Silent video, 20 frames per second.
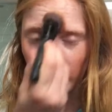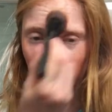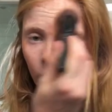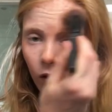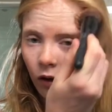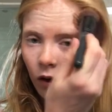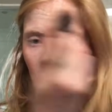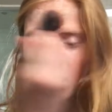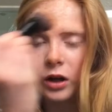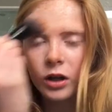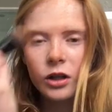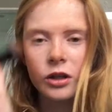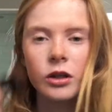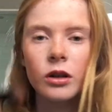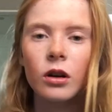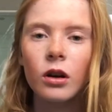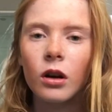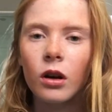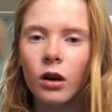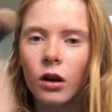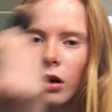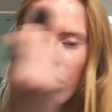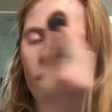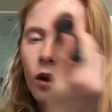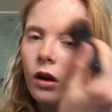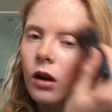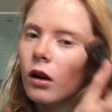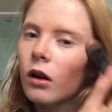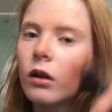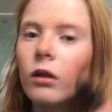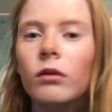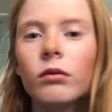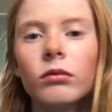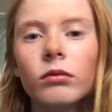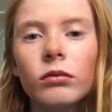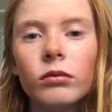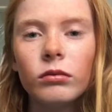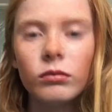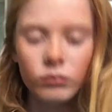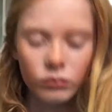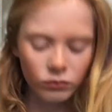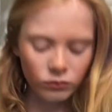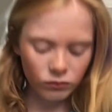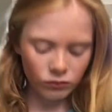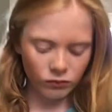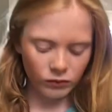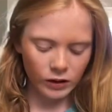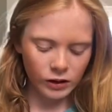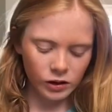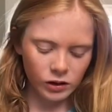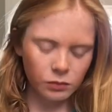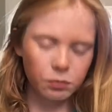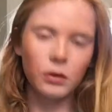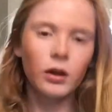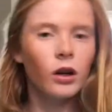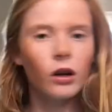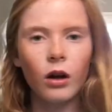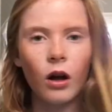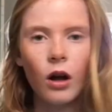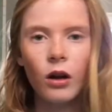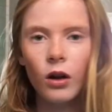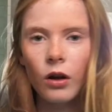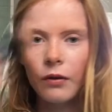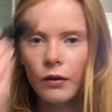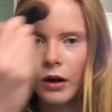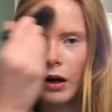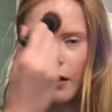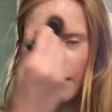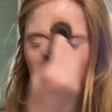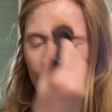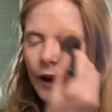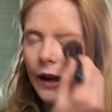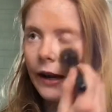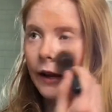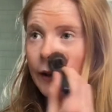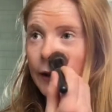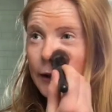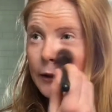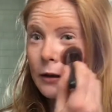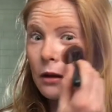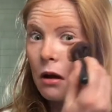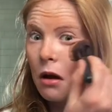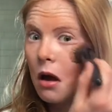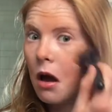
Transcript: Oh my gosh. Let's just put it all over our face.